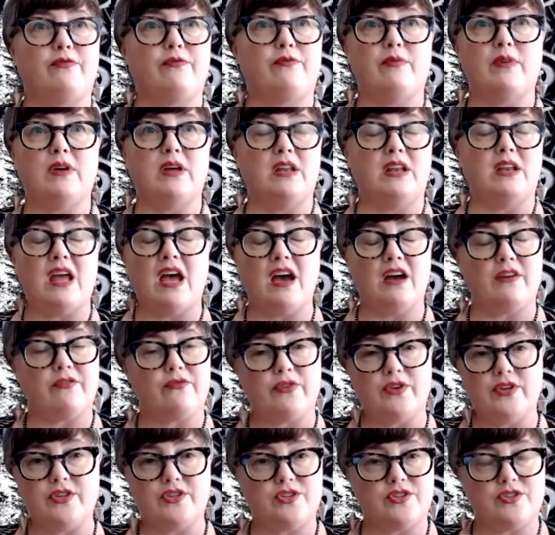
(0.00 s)
an
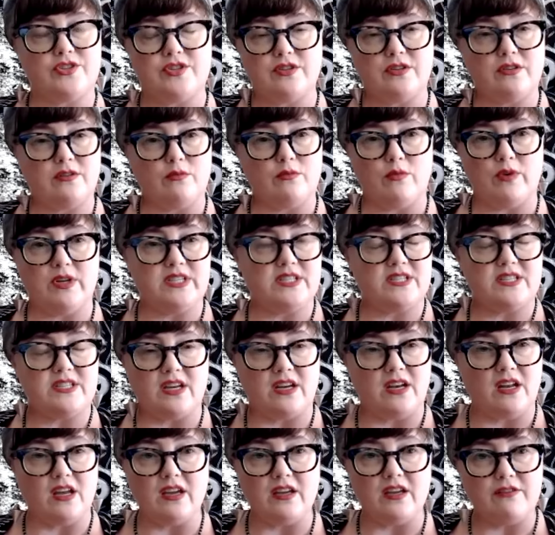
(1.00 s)
average wednesday
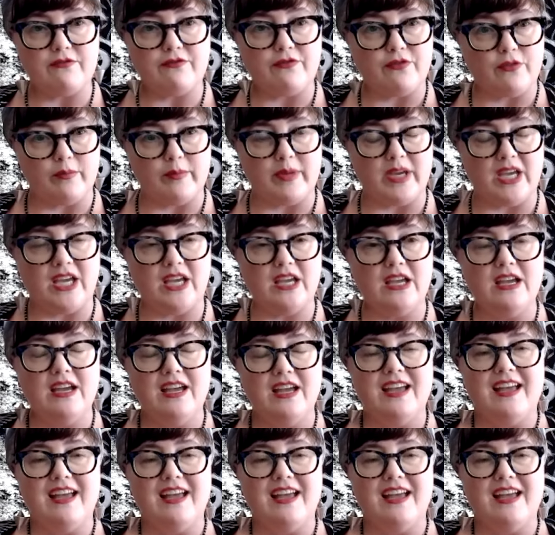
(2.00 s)
night for me